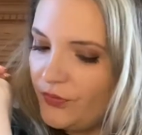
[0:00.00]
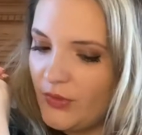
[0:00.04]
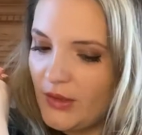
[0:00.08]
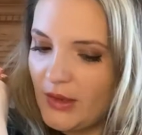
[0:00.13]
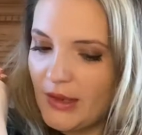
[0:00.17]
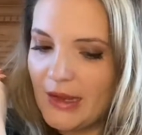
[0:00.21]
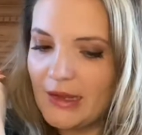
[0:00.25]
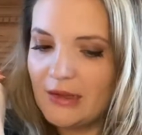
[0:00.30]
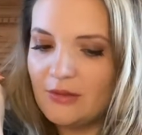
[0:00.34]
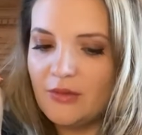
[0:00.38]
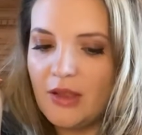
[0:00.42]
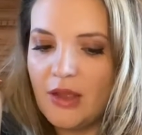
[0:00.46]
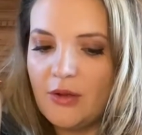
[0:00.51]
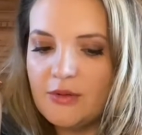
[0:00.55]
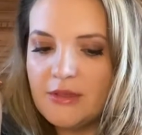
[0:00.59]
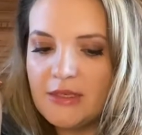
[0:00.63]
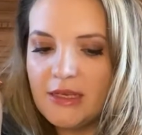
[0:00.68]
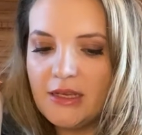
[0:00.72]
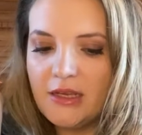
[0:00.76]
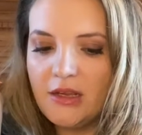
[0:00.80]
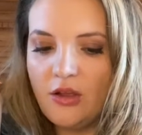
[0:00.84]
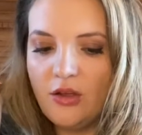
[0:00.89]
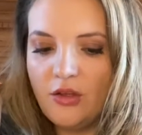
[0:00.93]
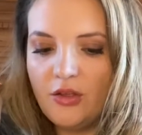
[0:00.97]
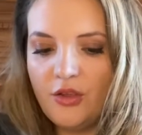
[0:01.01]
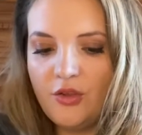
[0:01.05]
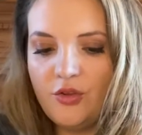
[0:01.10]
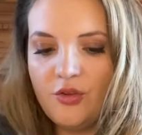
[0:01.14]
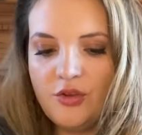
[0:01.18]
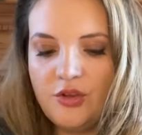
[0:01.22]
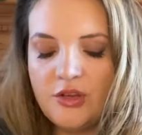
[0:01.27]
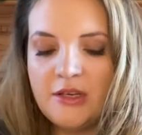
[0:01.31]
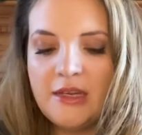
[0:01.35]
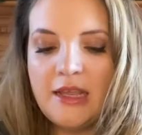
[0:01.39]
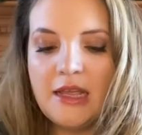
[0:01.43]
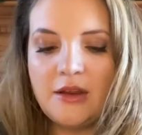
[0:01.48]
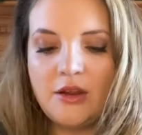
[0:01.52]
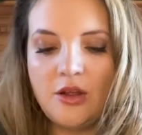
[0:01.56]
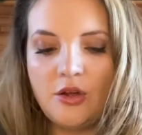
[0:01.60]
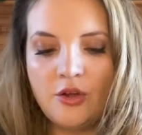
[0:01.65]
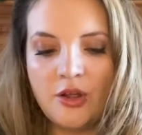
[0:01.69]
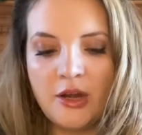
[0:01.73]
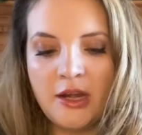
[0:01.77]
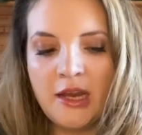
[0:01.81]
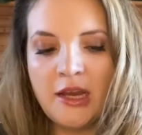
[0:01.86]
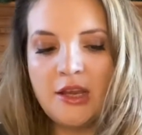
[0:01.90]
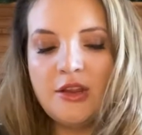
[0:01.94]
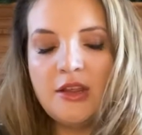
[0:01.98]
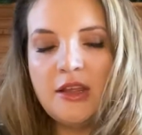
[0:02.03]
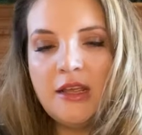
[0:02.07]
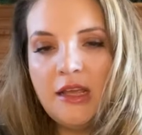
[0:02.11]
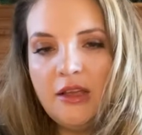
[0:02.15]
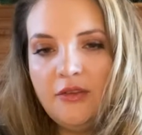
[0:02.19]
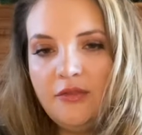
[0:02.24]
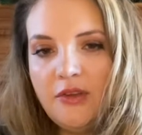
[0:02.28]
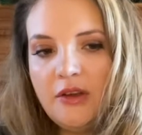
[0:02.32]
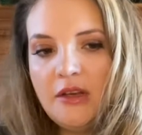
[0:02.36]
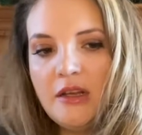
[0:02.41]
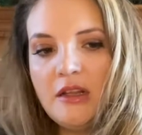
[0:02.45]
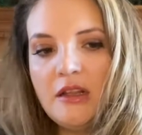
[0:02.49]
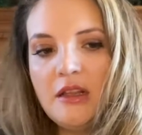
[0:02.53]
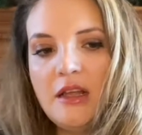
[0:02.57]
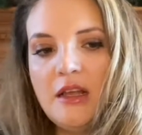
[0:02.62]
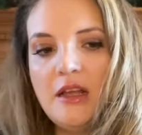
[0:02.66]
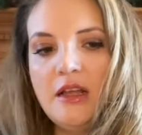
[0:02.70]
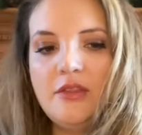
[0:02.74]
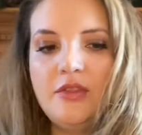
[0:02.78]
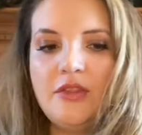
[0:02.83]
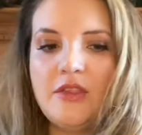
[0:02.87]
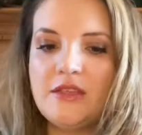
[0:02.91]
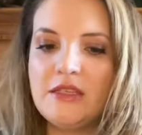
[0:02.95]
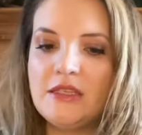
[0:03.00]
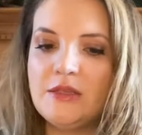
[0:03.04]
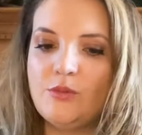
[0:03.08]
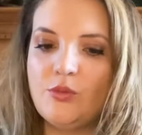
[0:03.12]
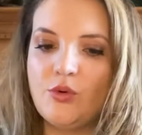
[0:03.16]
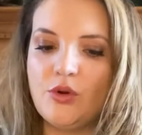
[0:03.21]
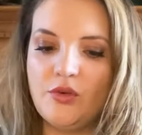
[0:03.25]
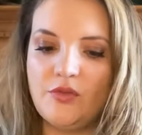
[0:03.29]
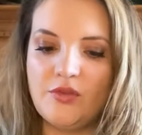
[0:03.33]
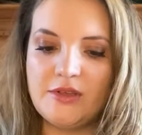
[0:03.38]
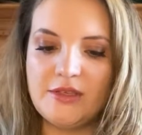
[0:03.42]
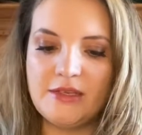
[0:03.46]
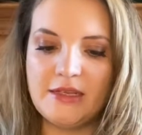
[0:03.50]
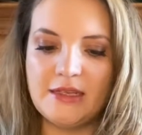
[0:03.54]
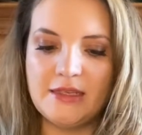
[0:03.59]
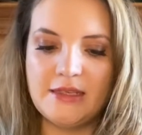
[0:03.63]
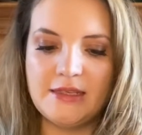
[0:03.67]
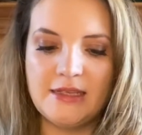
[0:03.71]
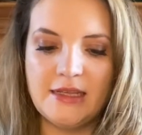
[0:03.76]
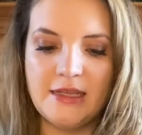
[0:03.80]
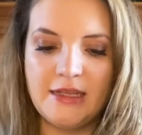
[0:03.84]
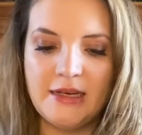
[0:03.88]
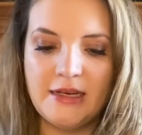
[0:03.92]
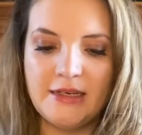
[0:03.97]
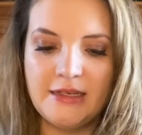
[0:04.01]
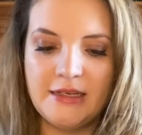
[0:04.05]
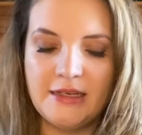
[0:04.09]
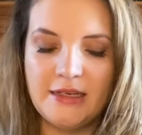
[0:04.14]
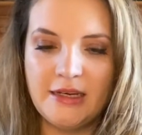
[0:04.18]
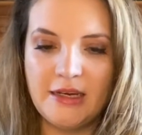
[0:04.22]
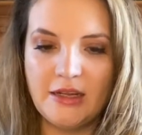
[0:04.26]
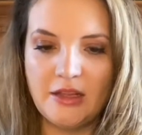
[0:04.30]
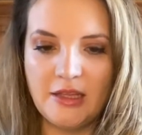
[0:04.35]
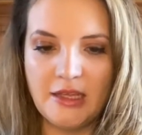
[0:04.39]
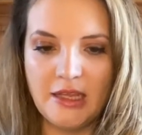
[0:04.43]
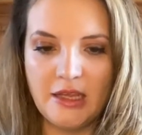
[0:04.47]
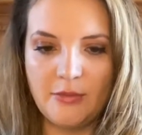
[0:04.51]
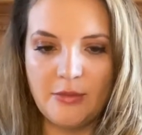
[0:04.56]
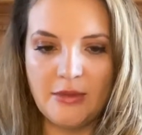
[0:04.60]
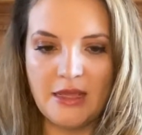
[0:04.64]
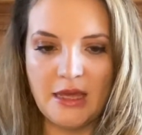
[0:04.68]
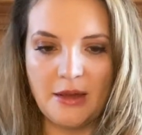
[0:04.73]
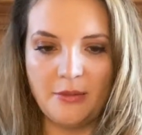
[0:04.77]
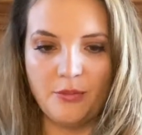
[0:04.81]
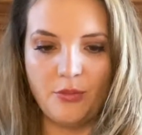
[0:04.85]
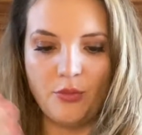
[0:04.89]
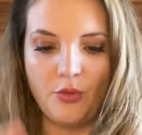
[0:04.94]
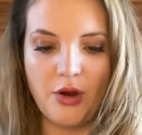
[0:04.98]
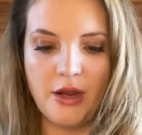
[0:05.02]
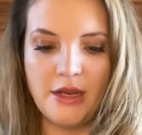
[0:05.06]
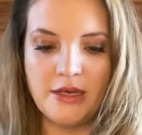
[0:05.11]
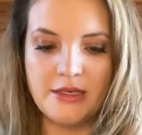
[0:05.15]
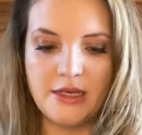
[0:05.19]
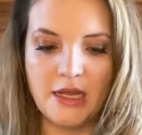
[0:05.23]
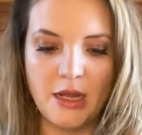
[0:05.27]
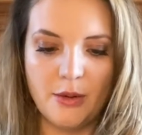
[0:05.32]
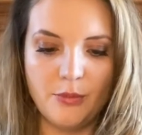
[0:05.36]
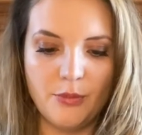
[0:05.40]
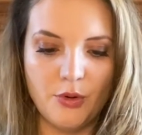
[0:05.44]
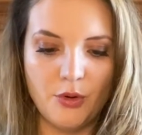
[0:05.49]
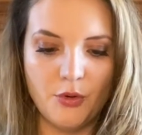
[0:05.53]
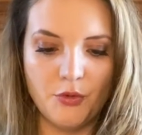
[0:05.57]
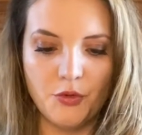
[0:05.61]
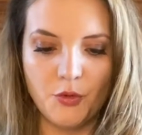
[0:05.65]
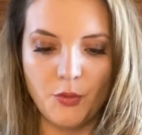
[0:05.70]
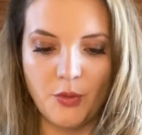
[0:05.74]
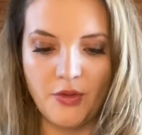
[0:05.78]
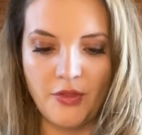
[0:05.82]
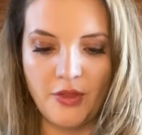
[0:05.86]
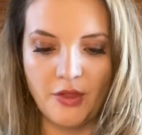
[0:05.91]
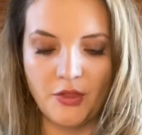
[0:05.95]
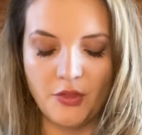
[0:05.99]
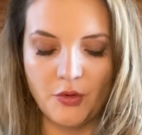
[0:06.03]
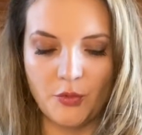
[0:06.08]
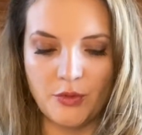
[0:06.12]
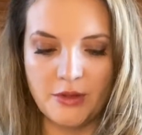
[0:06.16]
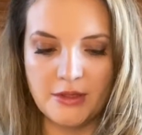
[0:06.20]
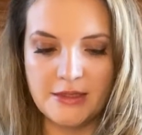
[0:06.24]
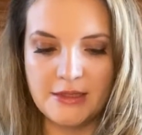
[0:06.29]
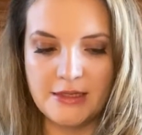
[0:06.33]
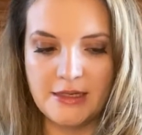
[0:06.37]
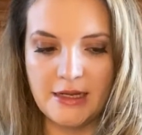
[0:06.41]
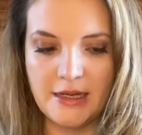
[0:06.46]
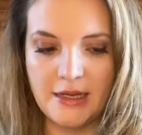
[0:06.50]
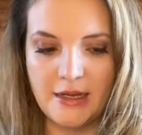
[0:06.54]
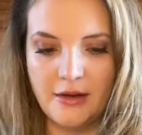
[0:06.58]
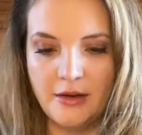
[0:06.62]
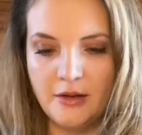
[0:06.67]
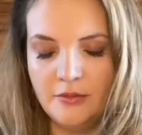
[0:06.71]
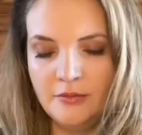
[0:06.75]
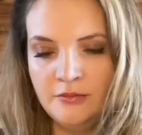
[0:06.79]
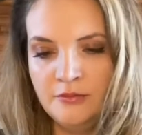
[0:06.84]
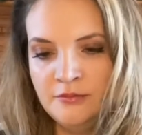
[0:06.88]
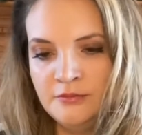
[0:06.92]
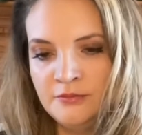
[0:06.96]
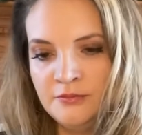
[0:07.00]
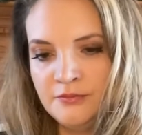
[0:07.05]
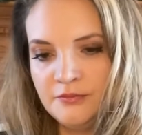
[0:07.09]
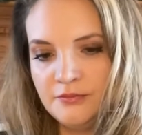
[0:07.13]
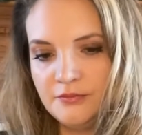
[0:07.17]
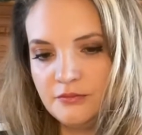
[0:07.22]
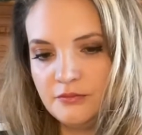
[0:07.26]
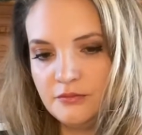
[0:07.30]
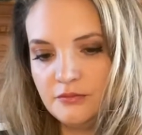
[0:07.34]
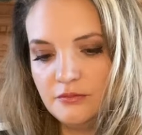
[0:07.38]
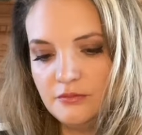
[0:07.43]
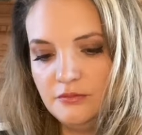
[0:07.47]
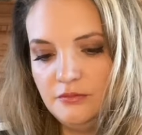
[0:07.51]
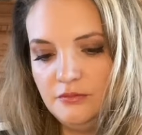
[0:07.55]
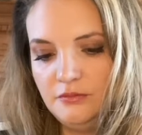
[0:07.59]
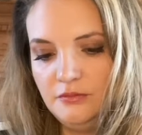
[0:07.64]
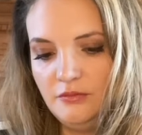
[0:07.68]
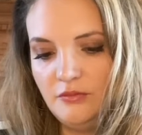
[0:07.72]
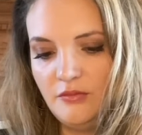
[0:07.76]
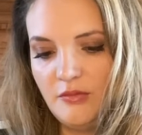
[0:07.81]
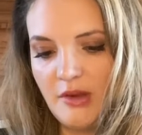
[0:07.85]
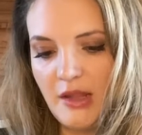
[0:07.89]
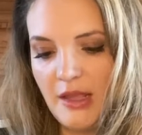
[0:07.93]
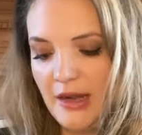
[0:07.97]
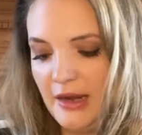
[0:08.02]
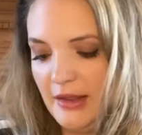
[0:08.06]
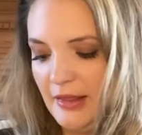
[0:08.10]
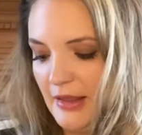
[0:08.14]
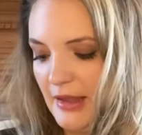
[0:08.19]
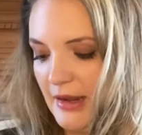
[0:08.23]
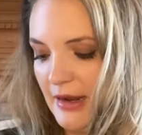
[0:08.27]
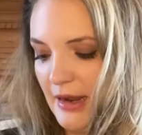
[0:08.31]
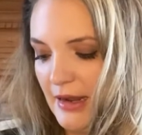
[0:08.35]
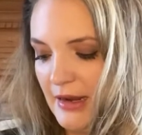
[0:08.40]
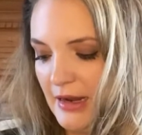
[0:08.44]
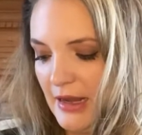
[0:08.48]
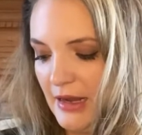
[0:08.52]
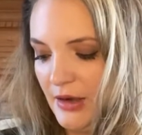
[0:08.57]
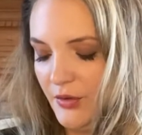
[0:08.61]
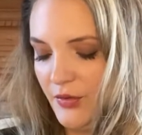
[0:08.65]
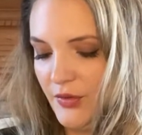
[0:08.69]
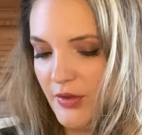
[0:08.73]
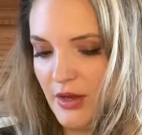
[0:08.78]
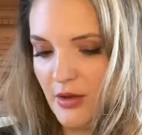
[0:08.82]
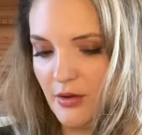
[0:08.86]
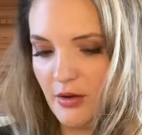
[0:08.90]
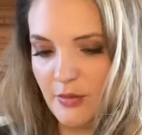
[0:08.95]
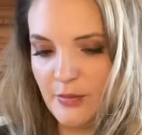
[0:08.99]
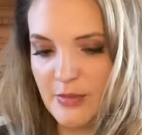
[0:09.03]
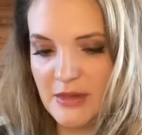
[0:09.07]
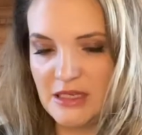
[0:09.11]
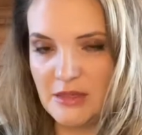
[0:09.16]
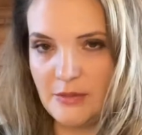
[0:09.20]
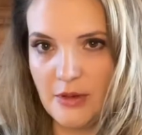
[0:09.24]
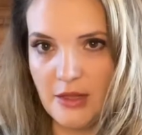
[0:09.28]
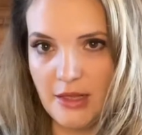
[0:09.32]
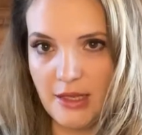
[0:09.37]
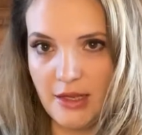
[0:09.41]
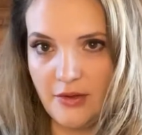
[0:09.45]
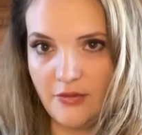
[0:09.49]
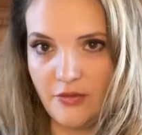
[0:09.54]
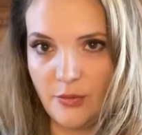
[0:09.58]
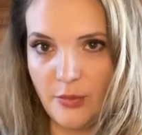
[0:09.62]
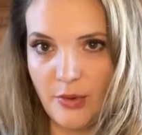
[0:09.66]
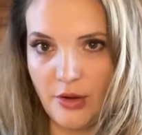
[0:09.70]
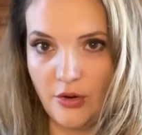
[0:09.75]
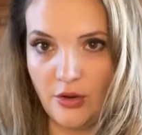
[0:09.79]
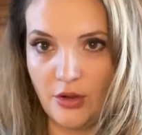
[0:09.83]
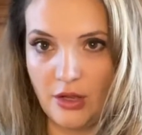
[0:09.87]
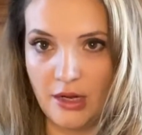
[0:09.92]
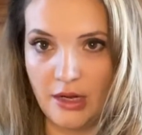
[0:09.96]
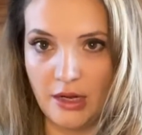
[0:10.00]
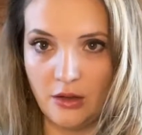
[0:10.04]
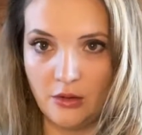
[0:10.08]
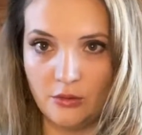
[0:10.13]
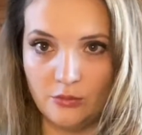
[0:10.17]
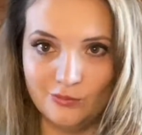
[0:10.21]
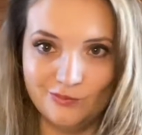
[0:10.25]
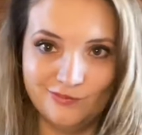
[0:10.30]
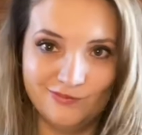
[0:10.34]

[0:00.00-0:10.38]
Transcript: Yeah, I would say you can get coconut, you can get vanilla. This is more of a skin scent. It didn't really give me that bright top note the way the other ones did. And I don't think I'm gonna be smelling it from here on out.